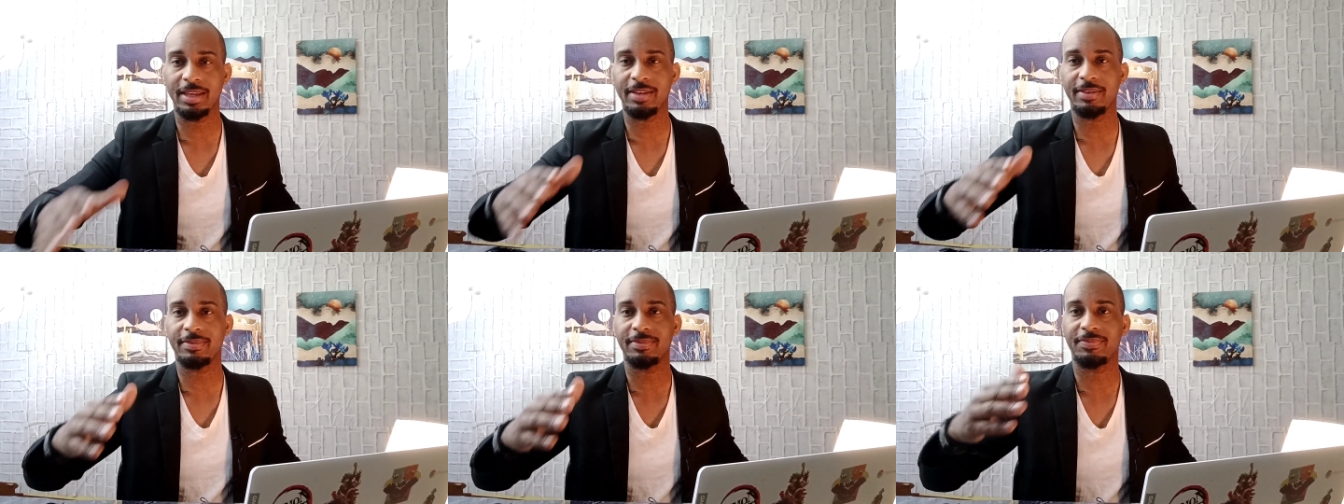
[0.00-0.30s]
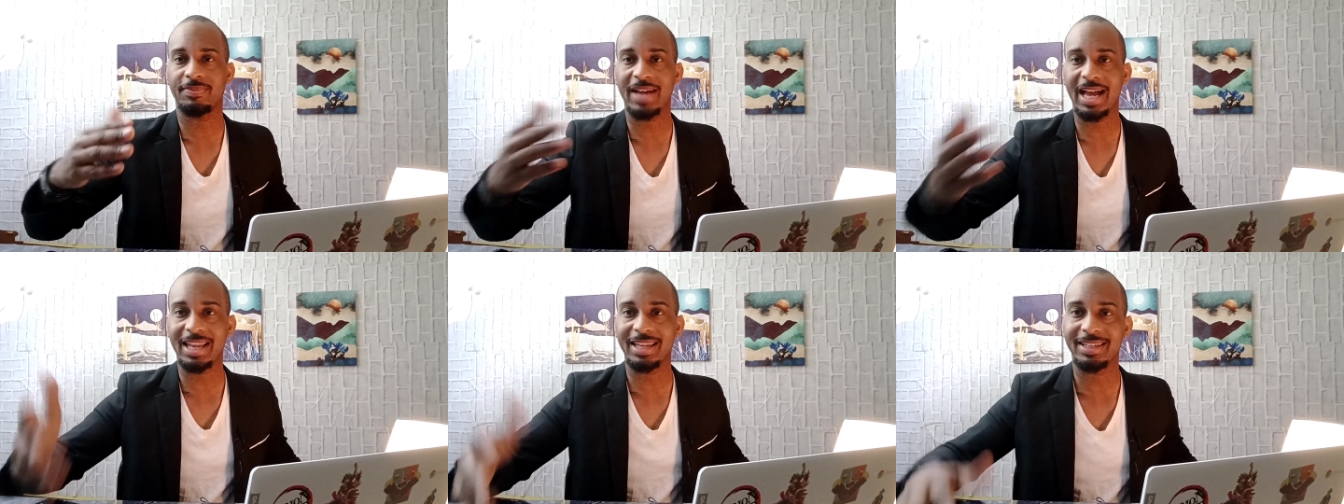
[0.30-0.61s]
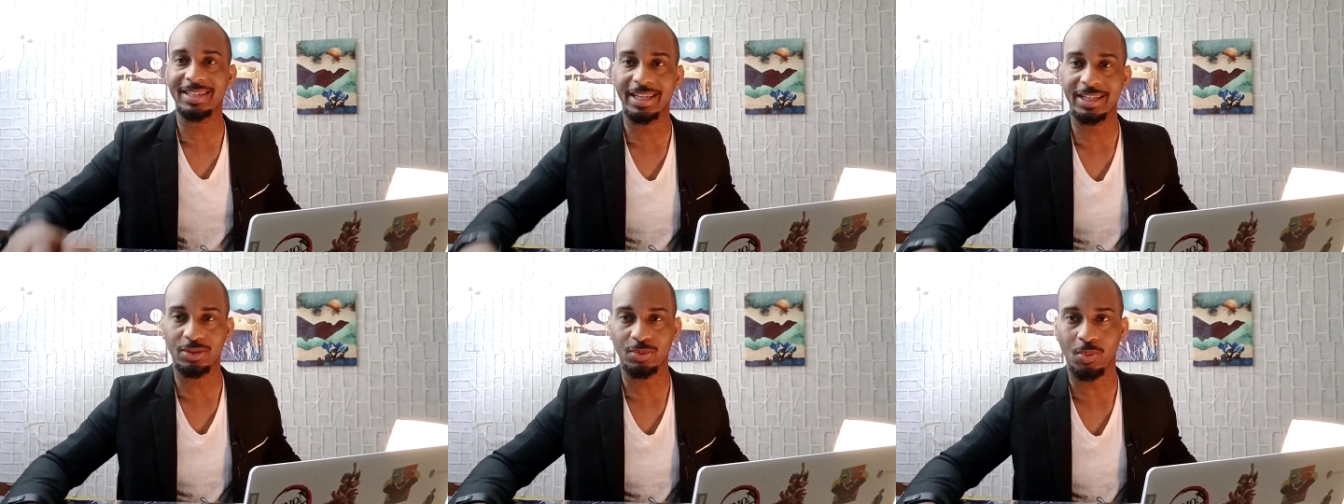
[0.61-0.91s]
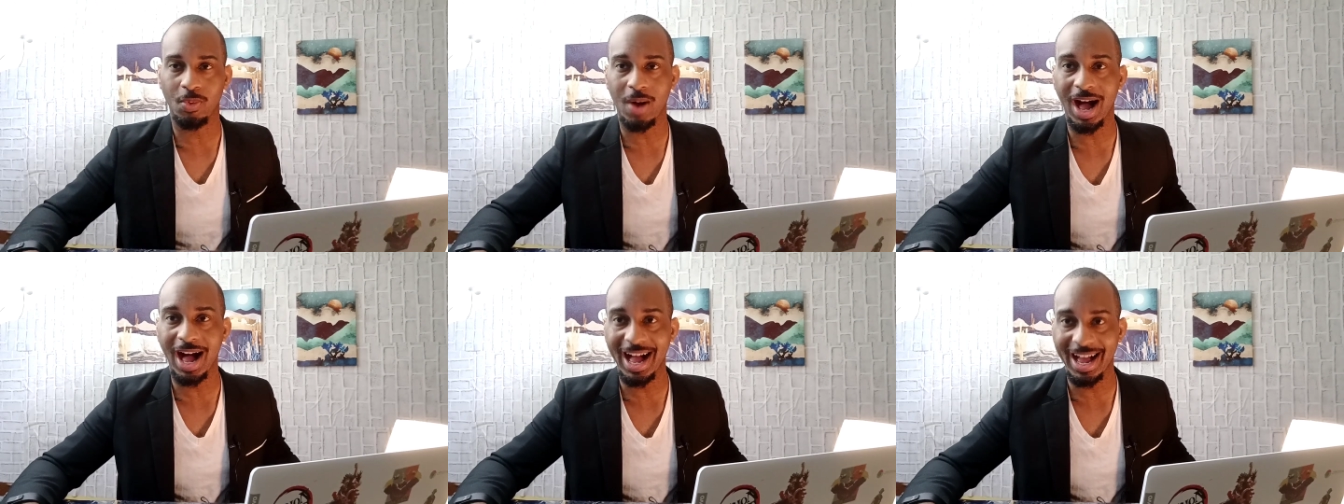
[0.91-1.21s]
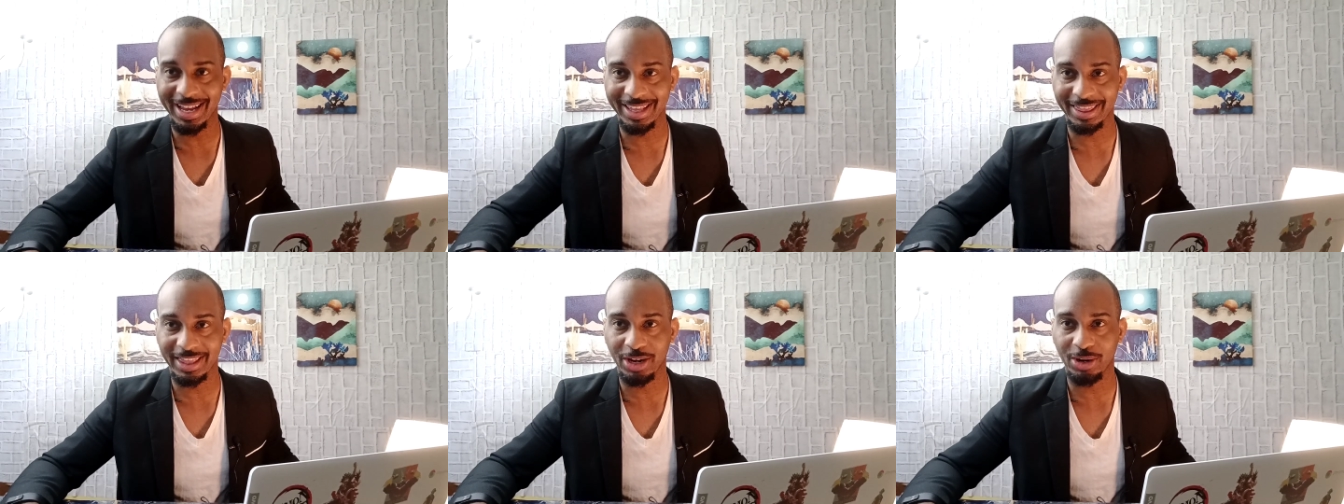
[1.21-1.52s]
it validates
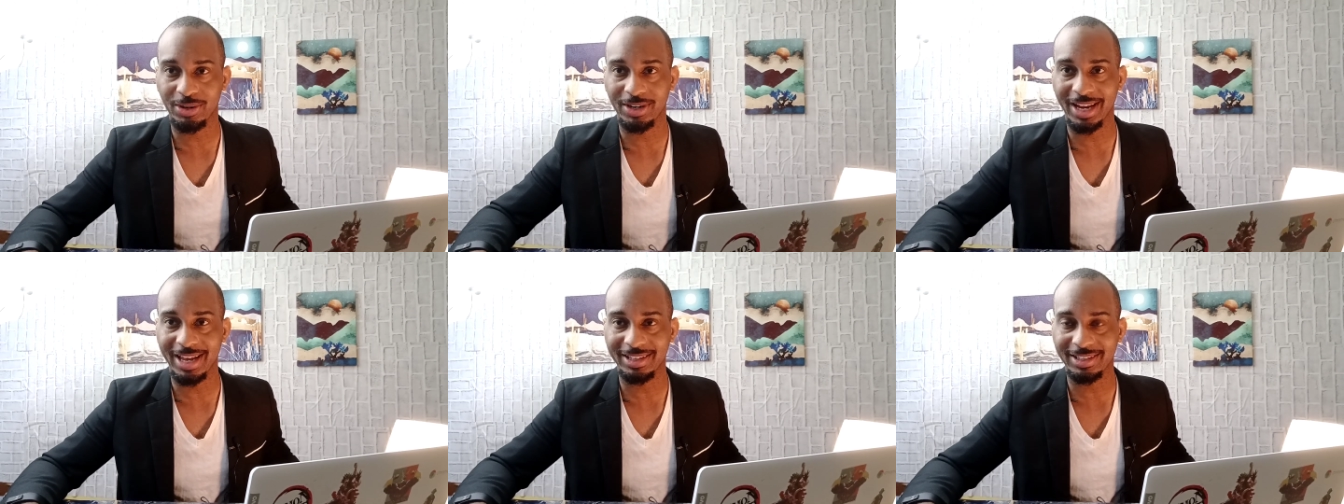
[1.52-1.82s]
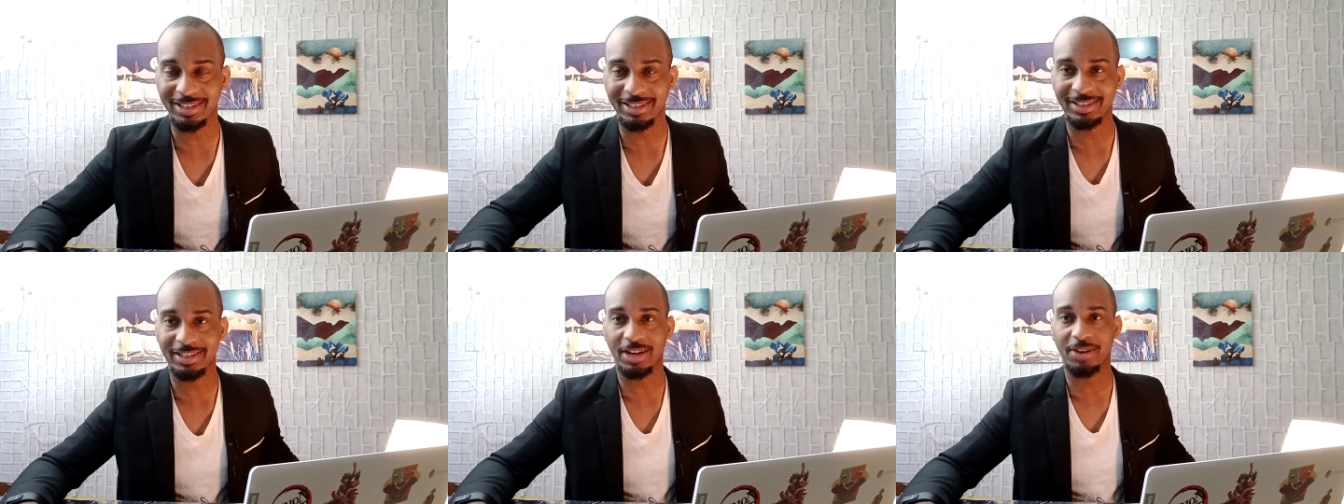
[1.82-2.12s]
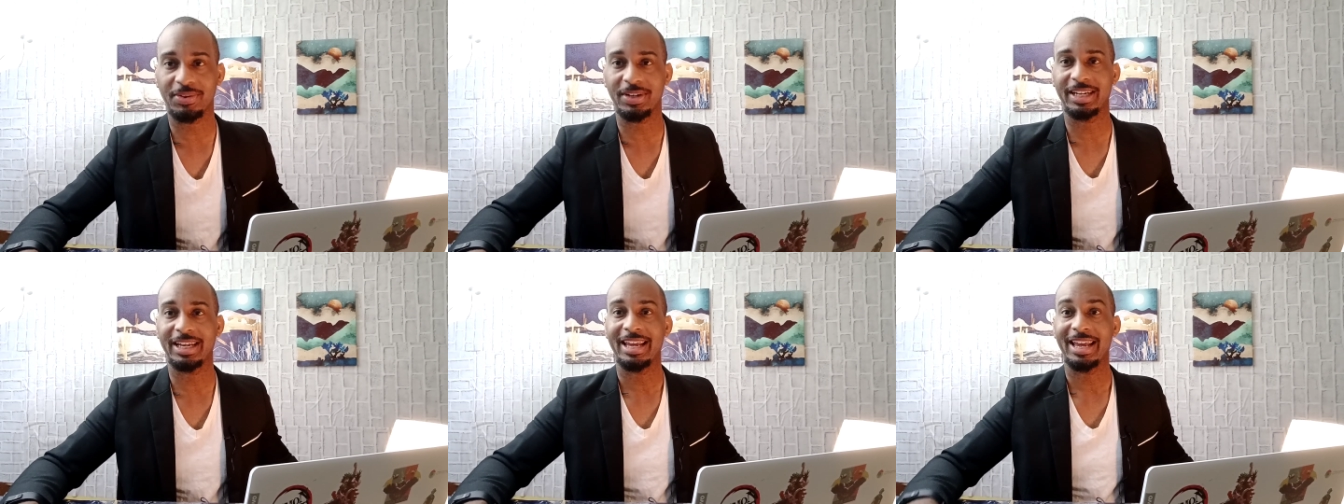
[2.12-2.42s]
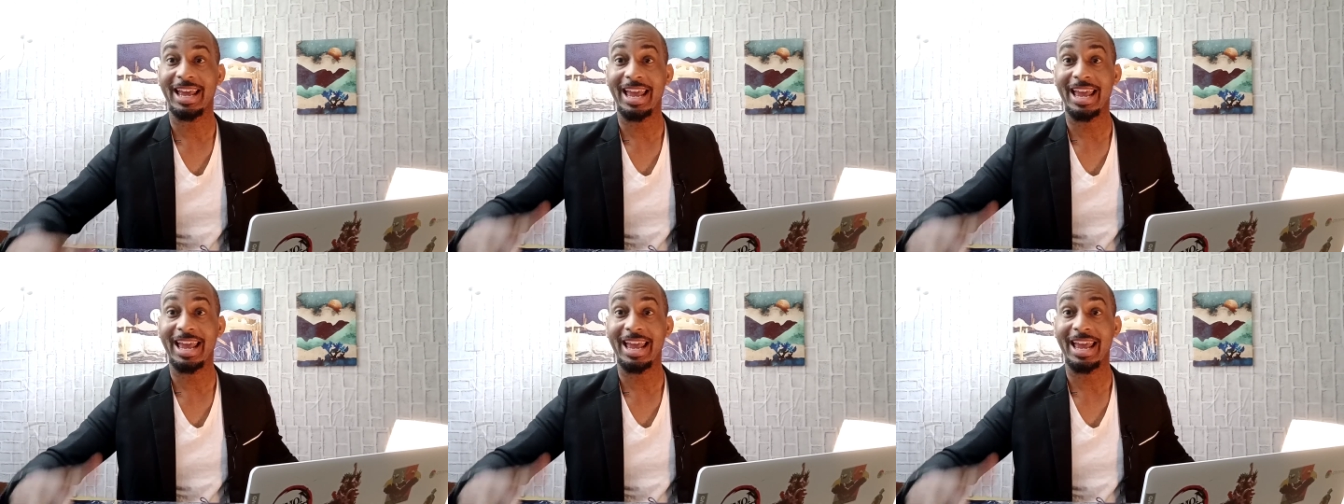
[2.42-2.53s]
why they're necessary